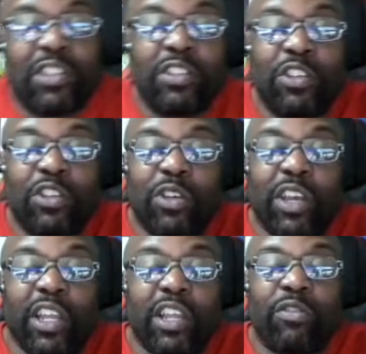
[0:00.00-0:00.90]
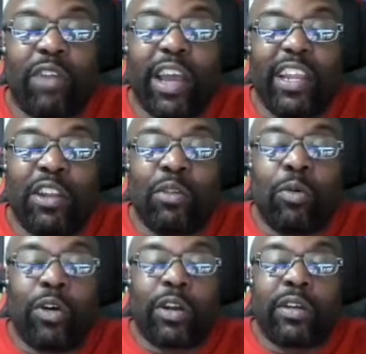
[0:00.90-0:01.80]
get it right in the
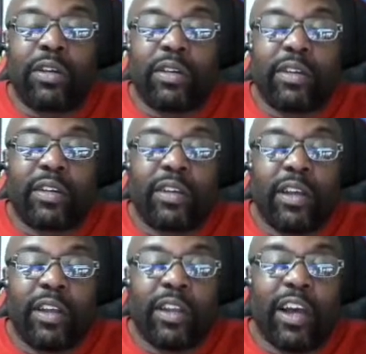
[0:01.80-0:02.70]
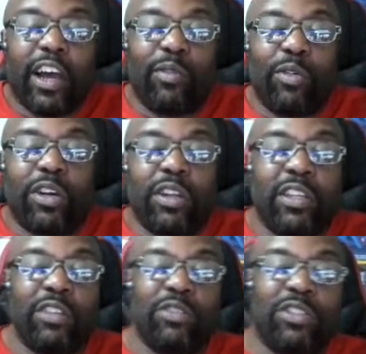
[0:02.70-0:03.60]
water, in the hot water.
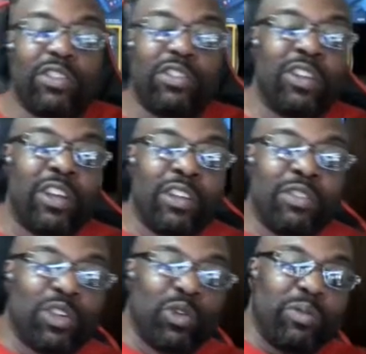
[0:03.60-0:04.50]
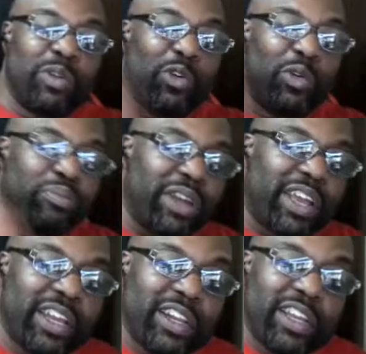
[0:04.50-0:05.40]
Then you just throw the whole
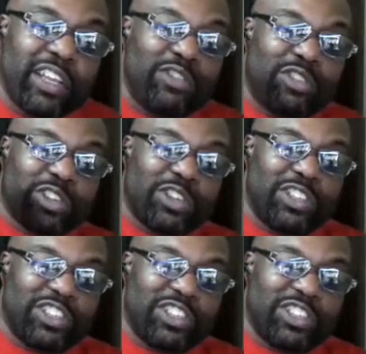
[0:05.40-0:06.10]
brick in there, and you just